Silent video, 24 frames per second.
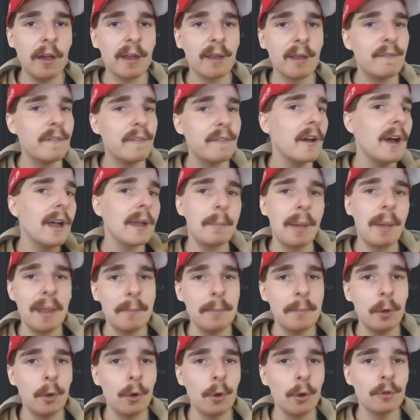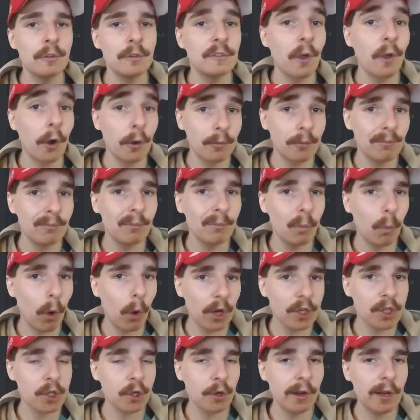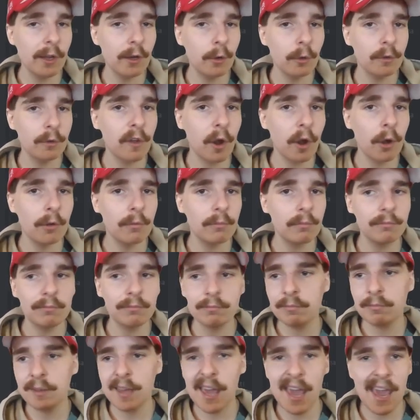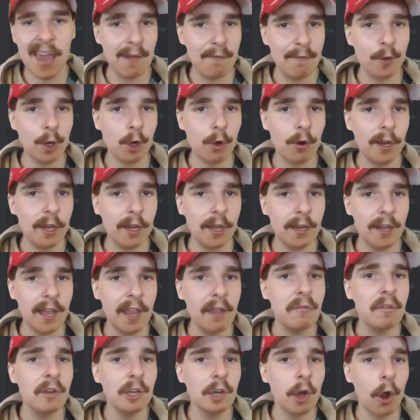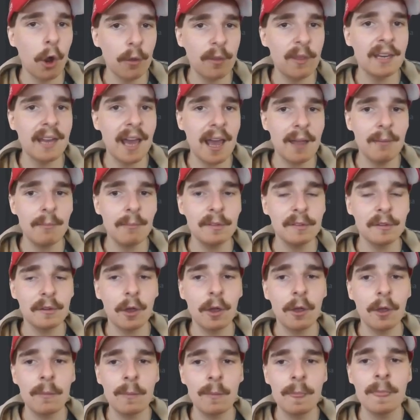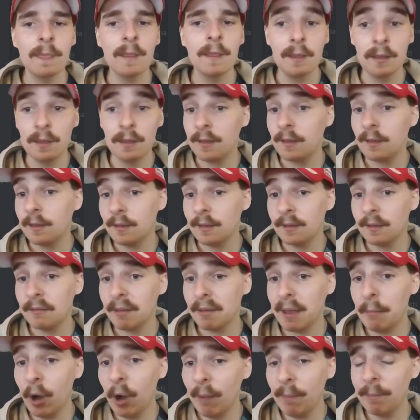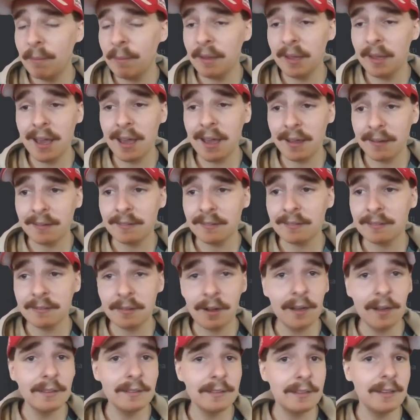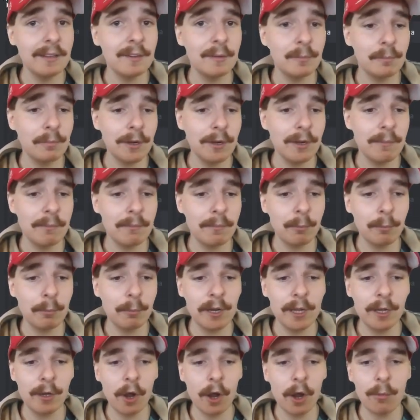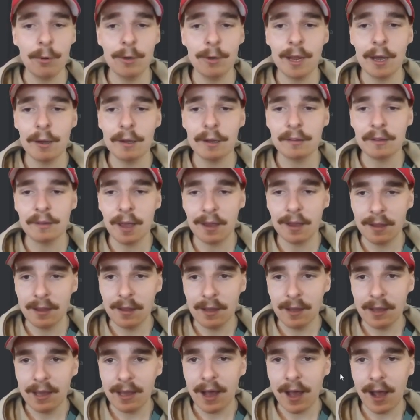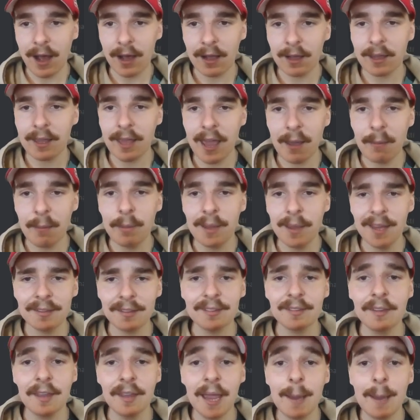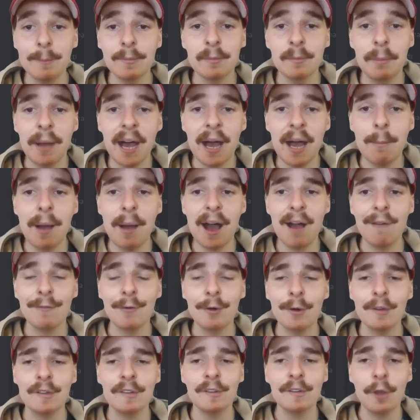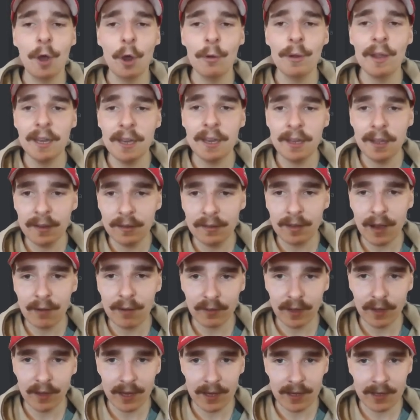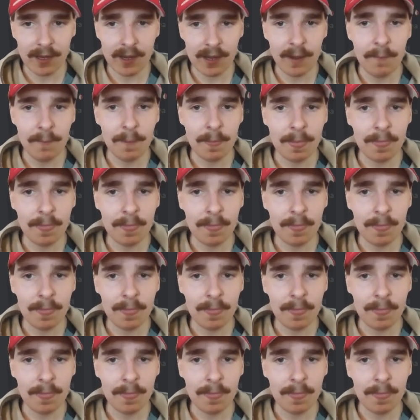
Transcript: Like, I feel like people who don't watch cricket or don't care for cricket even know the name. So he might, yeah, it's pretty global now, I'd say. Gambier slams Baba for his slow innings after India.